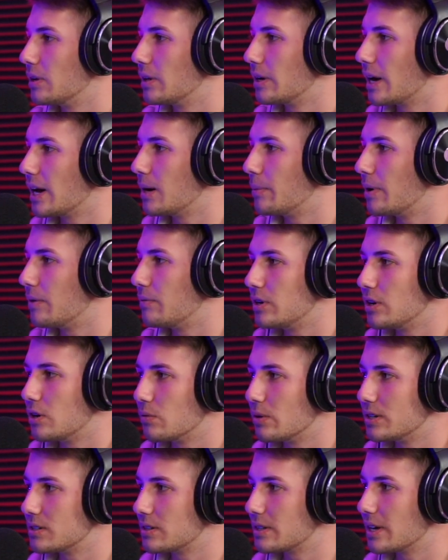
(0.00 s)
you're like, hey, my video
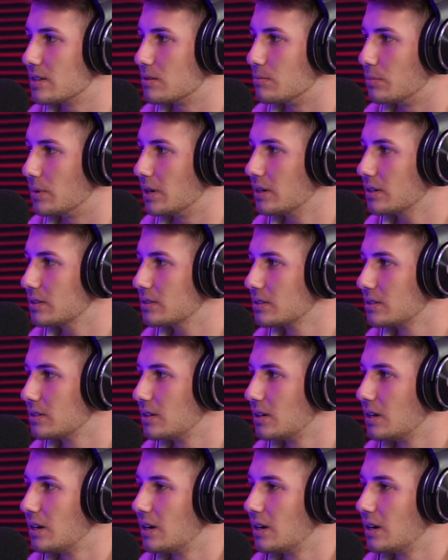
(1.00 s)
rate's $1,000.